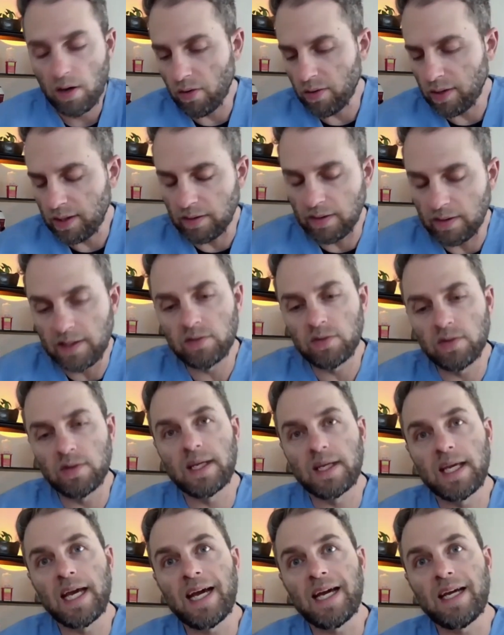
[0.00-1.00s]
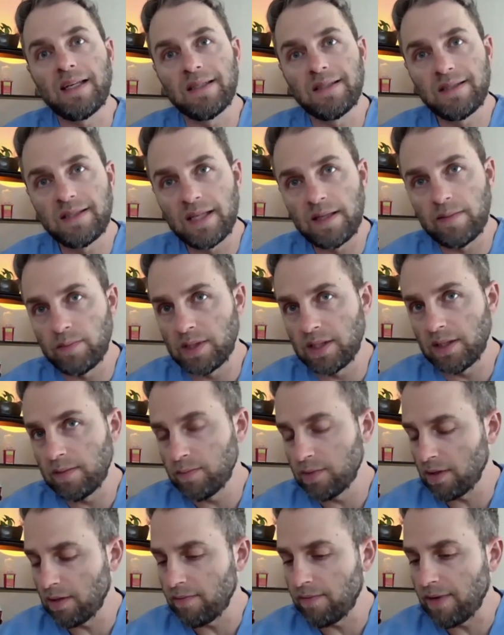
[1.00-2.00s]
All right, let's look at
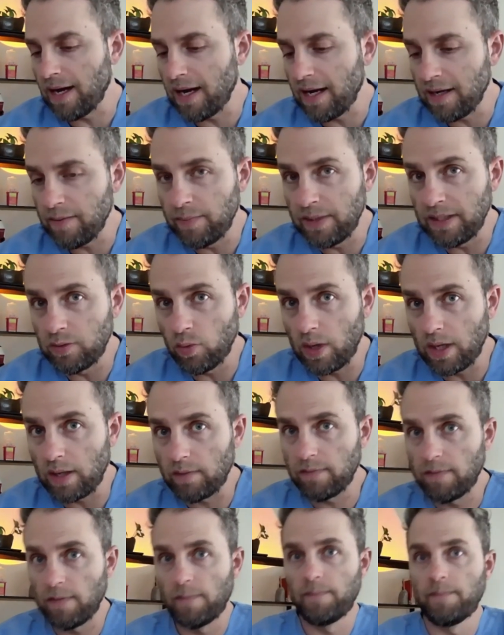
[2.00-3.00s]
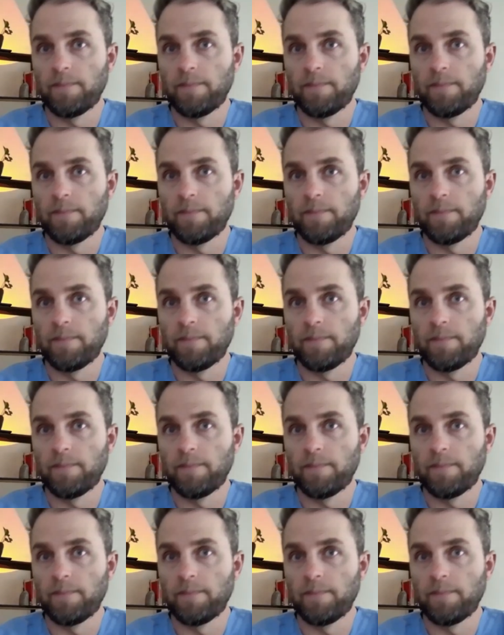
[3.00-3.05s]
symptoms of high B12.